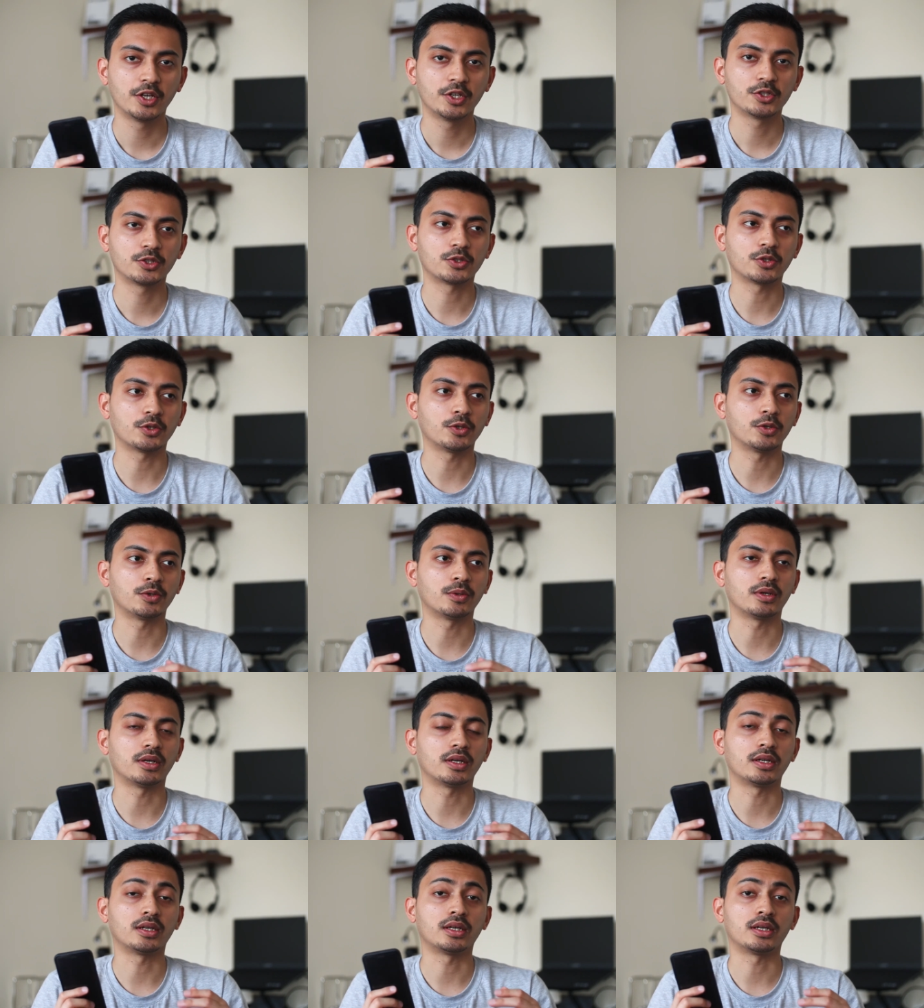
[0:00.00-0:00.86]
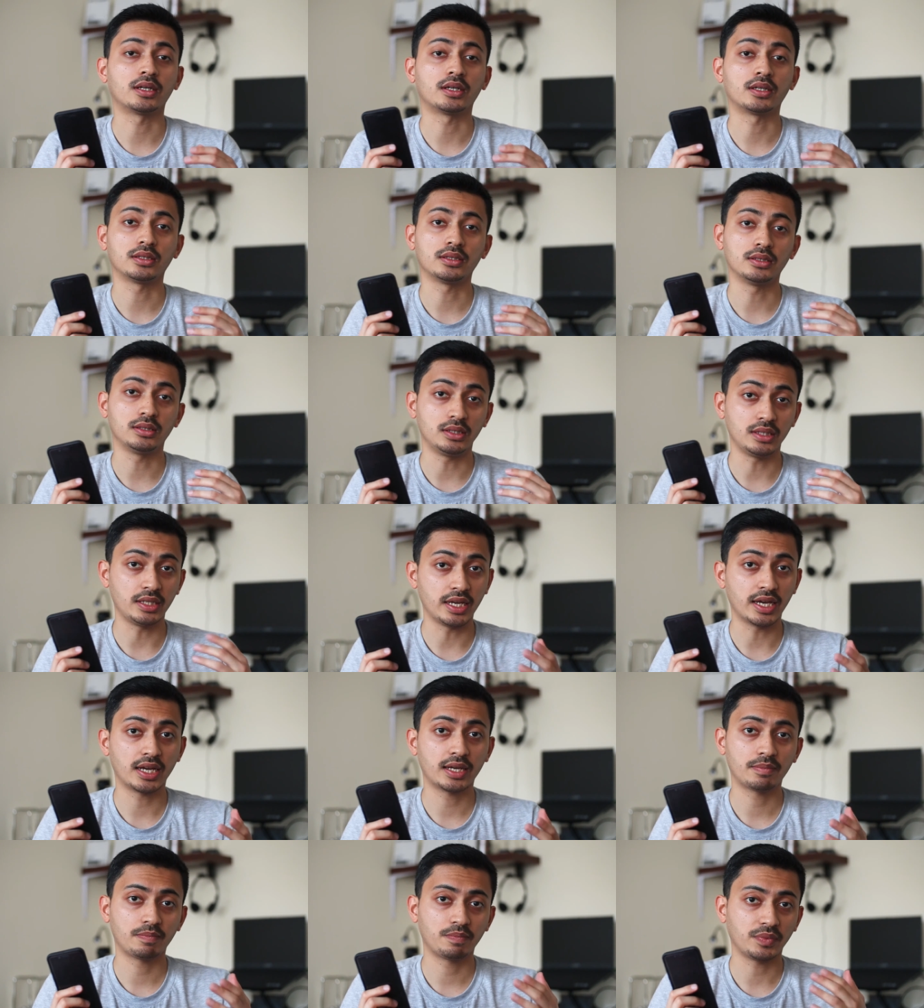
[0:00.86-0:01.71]
So
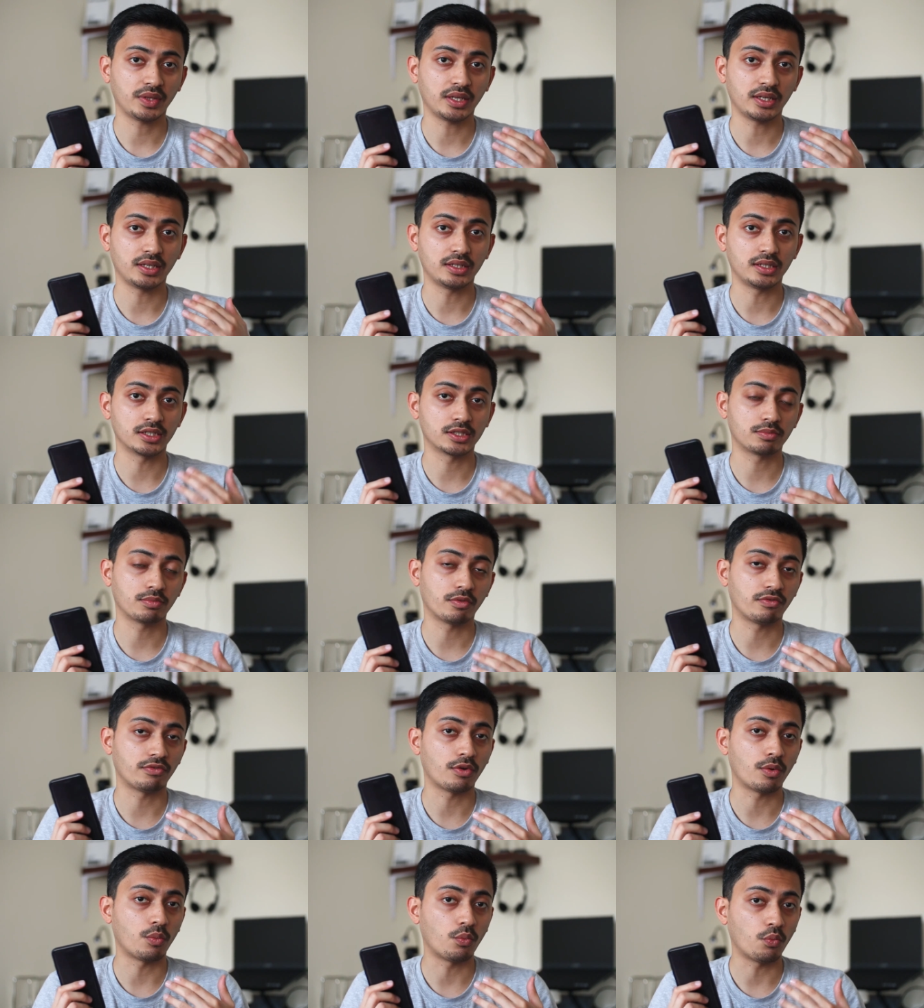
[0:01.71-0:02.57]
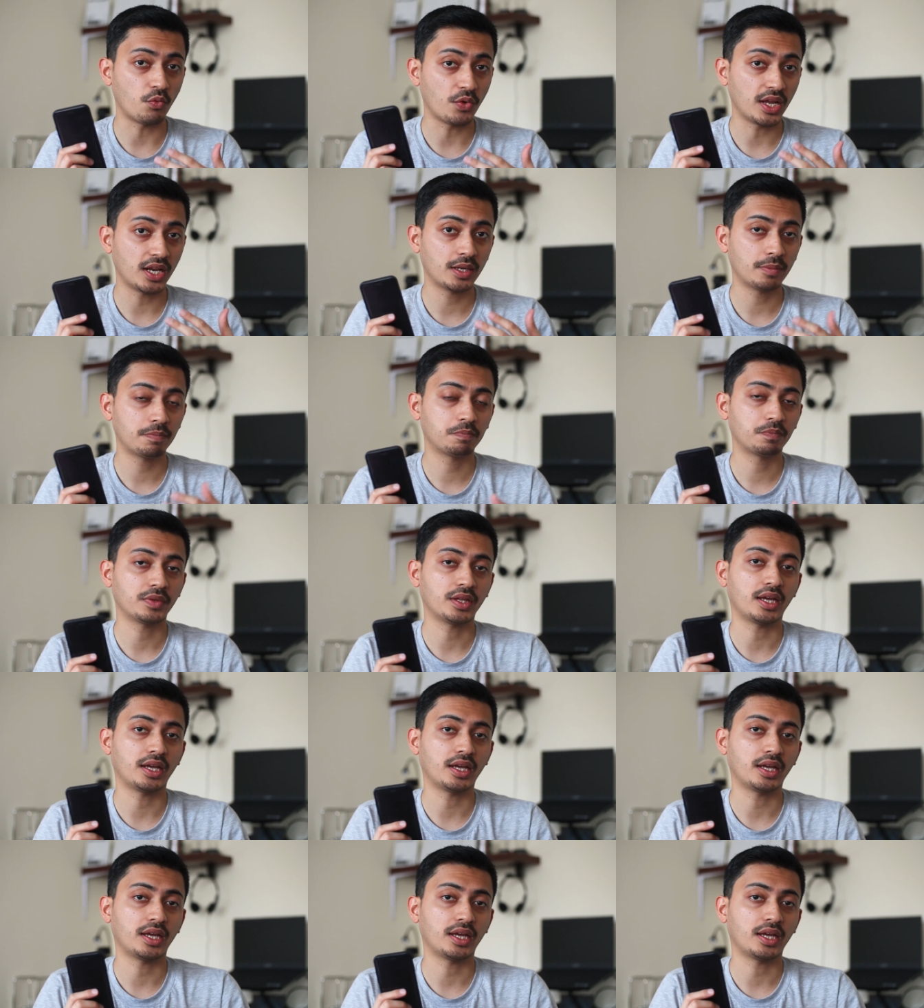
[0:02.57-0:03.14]
yeah, it does perform well.